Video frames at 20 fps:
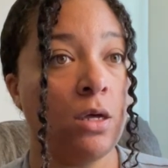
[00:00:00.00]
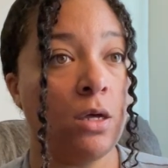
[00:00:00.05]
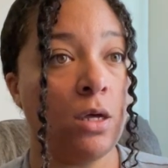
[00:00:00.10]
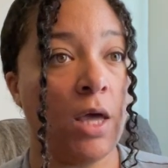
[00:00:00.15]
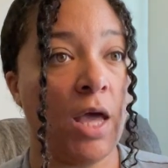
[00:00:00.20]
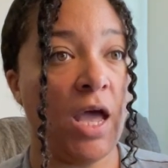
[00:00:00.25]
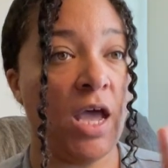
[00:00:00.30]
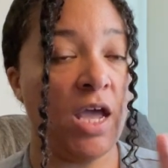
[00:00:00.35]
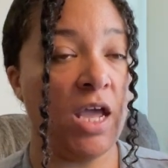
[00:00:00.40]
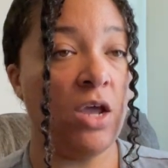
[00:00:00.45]

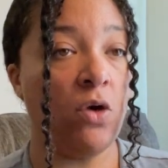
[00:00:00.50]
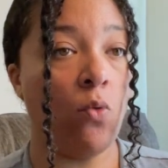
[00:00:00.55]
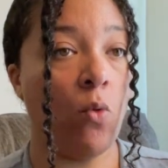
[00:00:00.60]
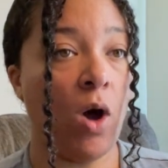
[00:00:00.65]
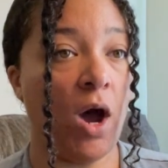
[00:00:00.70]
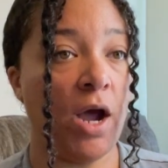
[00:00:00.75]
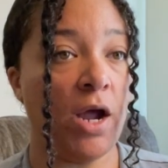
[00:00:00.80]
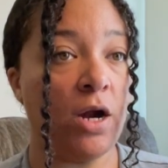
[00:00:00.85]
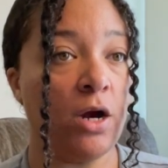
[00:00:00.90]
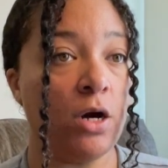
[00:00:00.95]

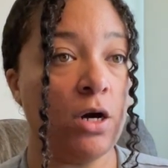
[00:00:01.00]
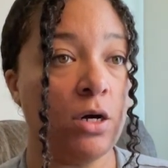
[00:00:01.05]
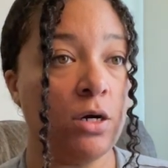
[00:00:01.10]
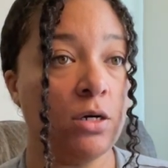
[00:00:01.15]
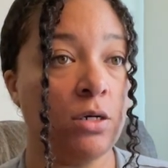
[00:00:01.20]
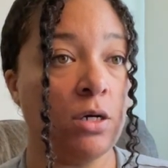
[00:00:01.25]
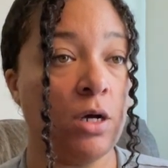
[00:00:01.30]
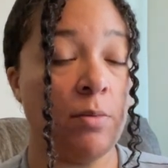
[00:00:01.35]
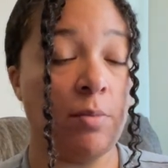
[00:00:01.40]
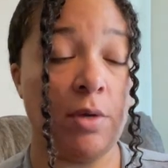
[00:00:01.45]
haywire.
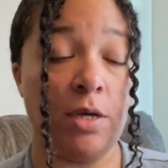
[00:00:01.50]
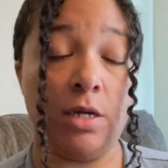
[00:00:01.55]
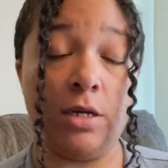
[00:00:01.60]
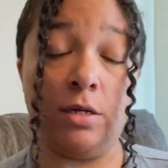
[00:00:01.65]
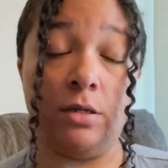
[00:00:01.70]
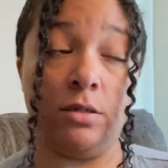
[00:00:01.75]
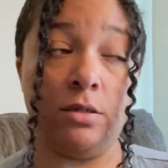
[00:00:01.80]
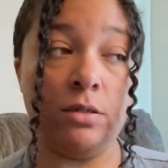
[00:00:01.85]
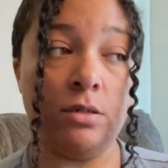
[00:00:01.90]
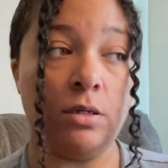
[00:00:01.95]
I mean,
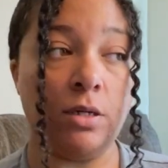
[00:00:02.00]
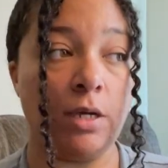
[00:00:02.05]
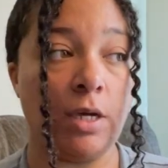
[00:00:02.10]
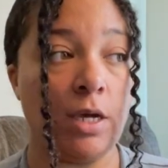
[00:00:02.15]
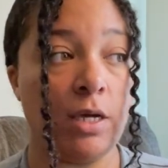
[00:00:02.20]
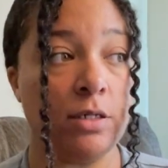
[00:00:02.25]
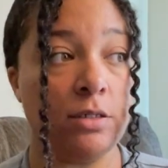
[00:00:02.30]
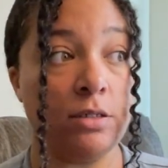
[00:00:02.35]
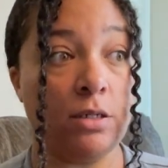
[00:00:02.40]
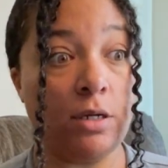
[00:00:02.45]
I
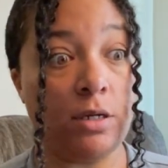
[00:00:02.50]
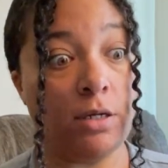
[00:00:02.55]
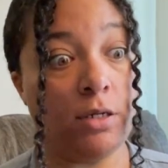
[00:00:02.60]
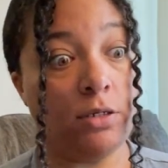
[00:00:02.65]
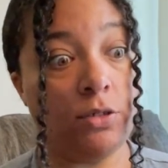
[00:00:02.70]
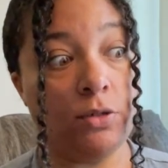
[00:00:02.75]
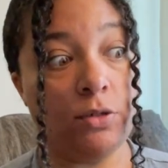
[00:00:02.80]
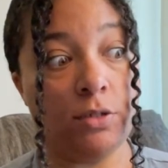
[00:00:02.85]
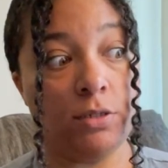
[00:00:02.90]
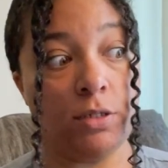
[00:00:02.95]
guess I guess
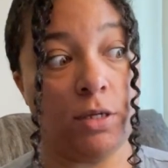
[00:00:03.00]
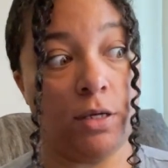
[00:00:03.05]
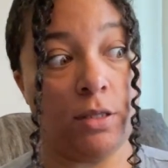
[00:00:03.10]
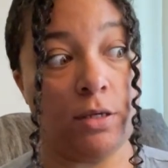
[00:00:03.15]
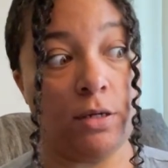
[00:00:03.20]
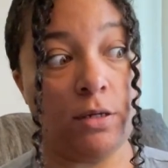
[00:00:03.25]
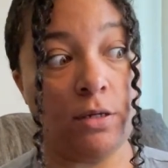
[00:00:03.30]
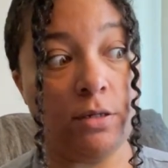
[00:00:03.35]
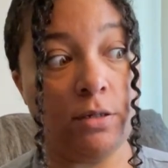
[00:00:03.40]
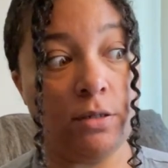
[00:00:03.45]
you could say
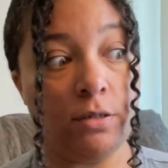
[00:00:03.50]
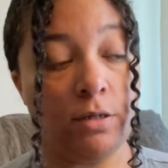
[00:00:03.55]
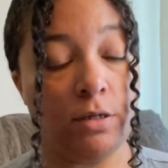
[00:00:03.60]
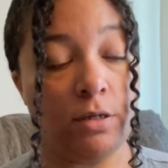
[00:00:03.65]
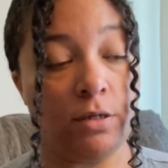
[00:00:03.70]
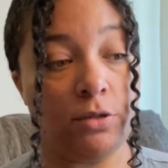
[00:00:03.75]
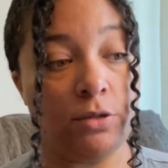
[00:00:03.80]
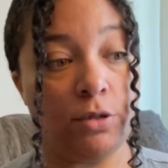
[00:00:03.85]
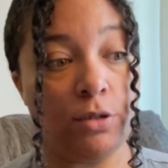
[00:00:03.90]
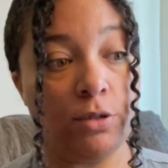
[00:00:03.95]
that. A lot
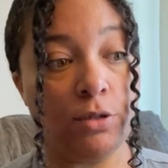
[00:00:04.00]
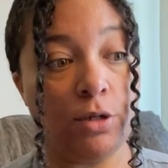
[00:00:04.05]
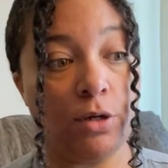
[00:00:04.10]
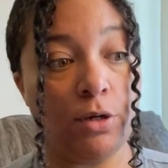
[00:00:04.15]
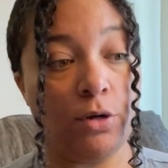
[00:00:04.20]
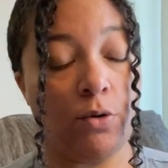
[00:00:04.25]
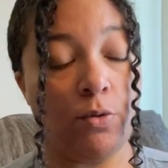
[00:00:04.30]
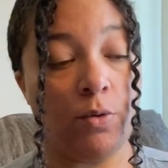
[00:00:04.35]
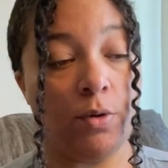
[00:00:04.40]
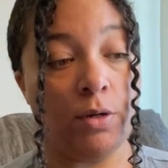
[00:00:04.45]
of things are
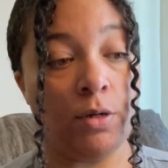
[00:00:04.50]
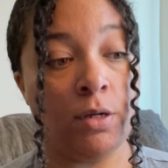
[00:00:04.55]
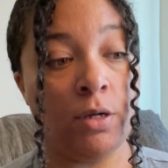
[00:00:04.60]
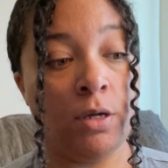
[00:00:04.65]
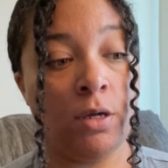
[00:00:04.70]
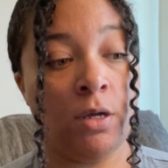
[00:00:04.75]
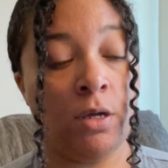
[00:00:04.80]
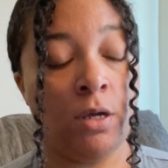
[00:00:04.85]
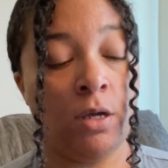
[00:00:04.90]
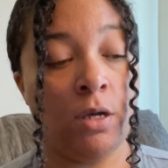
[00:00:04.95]
going
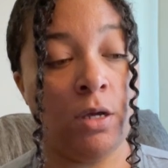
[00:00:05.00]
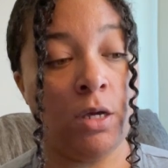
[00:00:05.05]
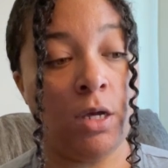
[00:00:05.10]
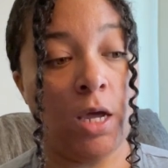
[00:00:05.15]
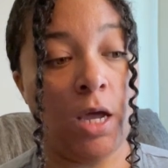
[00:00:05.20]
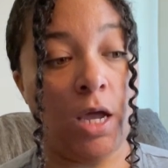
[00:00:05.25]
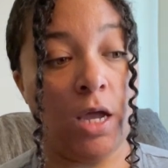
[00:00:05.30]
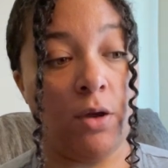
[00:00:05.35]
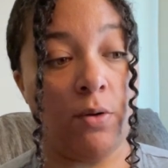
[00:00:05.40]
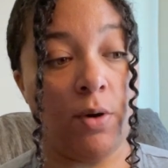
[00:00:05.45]

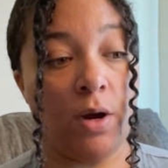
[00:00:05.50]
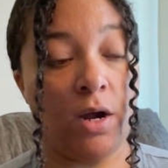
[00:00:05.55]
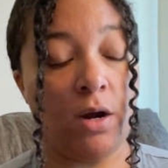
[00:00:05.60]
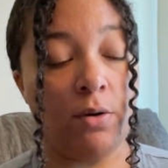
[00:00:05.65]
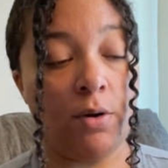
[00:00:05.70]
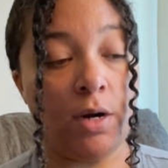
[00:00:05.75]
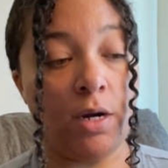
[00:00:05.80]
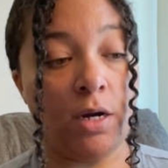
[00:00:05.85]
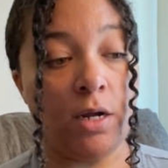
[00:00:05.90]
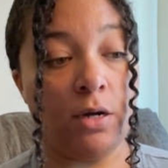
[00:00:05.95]
haywire
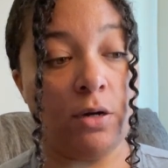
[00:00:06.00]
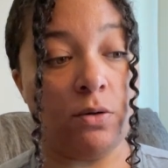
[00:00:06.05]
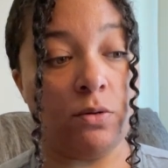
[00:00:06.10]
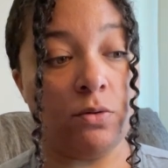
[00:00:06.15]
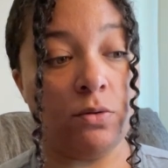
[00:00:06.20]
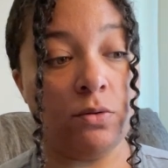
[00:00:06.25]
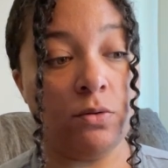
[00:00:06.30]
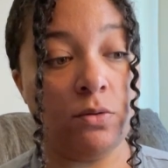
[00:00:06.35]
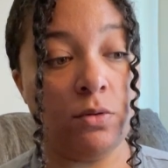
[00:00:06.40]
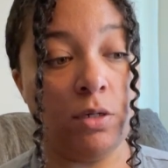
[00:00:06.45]
right now,
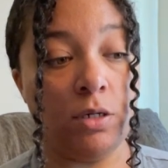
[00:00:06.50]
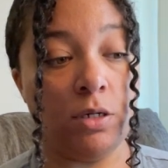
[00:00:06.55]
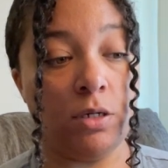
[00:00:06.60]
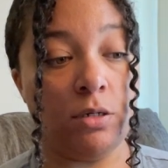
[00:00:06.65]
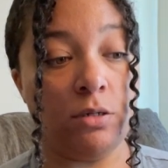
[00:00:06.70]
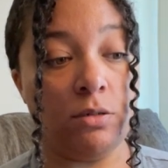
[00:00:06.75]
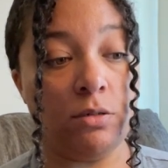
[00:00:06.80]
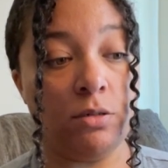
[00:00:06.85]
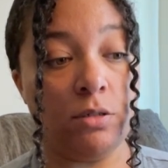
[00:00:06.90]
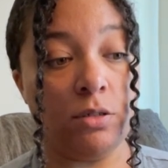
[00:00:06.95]

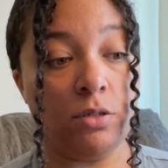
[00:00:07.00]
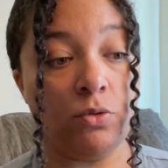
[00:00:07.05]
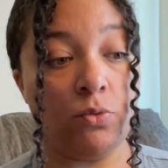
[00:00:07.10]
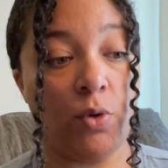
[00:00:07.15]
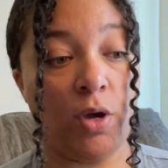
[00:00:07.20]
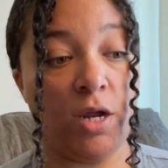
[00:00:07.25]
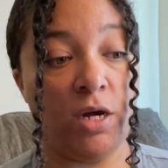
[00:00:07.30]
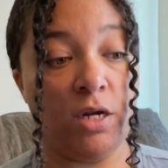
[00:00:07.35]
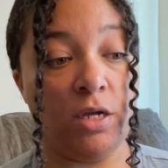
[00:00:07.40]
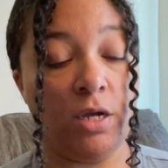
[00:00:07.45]
and it's a
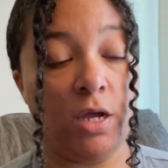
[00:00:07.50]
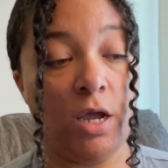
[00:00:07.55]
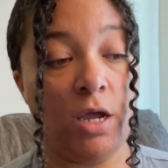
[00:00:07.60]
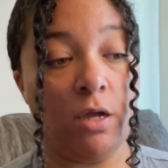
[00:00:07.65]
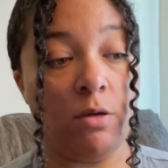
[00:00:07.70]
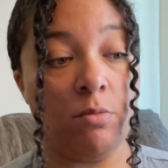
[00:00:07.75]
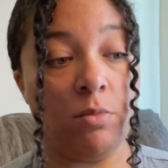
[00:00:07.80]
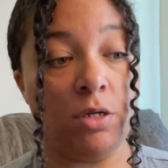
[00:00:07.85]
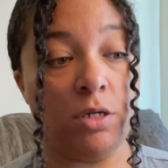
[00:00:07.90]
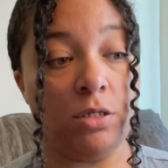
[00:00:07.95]
waiting
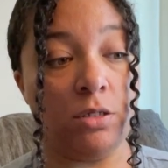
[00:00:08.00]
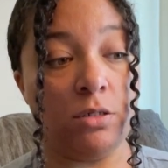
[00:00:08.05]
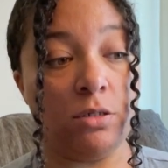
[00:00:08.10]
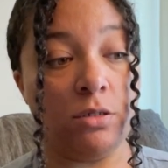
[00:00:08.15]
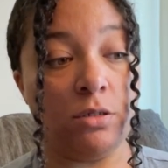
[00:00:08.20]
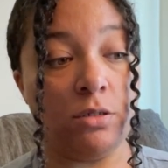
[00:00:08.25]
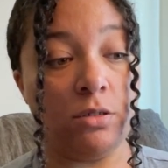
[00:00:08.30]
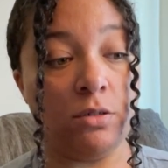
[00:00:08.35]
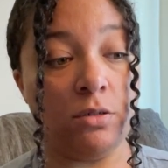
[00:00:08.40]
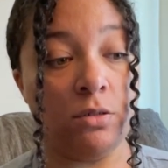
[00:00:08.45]
game, and it's
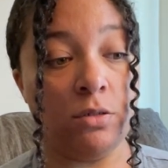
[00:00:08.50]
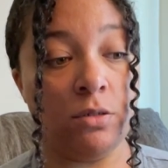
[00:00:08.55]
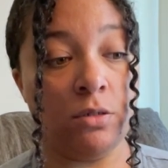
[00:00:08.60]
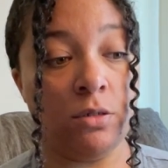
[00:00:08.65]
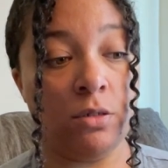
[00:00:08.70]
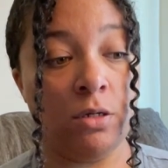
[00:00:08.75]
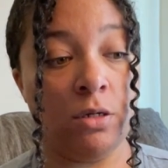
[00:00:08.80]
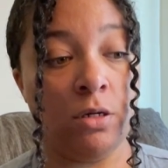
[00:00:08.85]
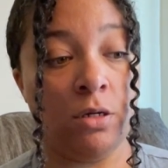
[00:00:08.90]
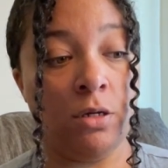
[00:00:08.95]
a
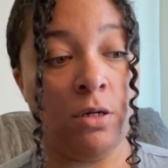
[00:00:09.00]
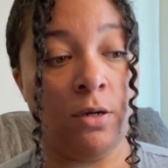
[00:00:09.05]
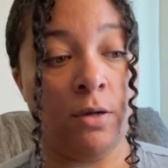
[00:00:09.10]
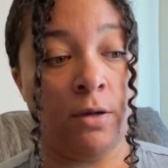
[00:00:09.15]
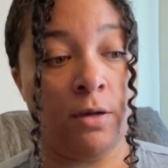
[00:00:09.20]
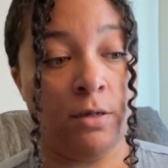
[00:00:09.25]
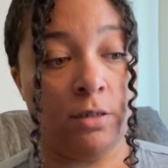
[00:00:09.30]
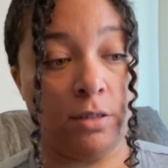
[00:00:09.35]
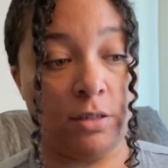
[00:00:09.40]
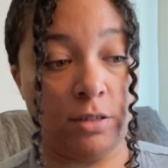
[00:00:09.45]

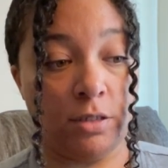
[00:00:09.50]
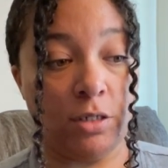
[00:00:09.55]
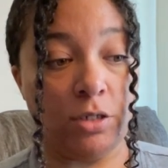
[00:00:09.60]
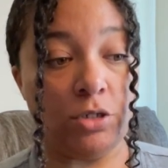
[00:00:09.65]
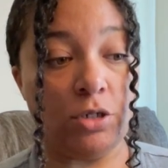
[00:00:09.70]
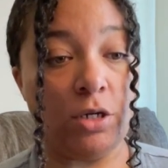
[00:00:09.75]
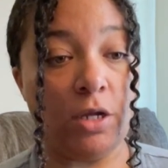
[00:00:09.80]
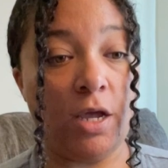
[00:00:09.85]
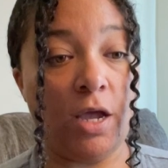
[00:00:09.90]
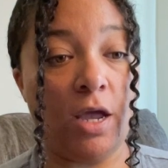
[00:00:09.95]

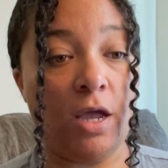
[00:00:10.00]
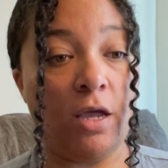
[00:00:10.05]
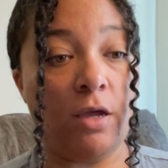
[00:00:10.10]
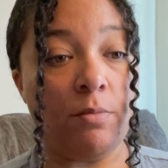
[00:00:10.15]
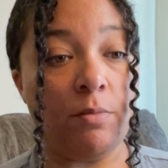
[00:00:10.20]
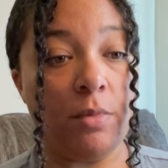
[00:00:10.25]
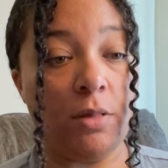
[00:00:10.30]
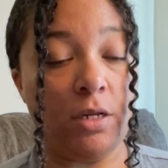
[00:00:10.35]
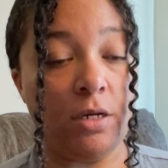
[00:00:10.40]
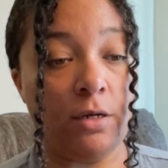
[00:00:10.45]
decision
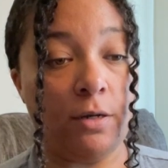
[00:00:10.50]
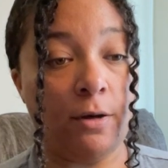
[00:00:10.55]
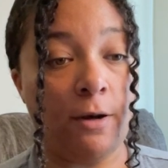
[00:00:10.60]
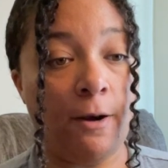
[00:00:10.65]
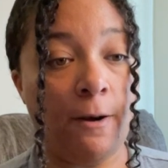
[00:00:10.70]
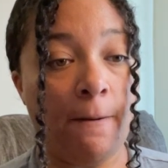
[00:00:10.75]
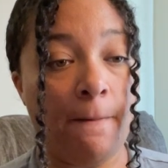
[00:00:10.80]
game, and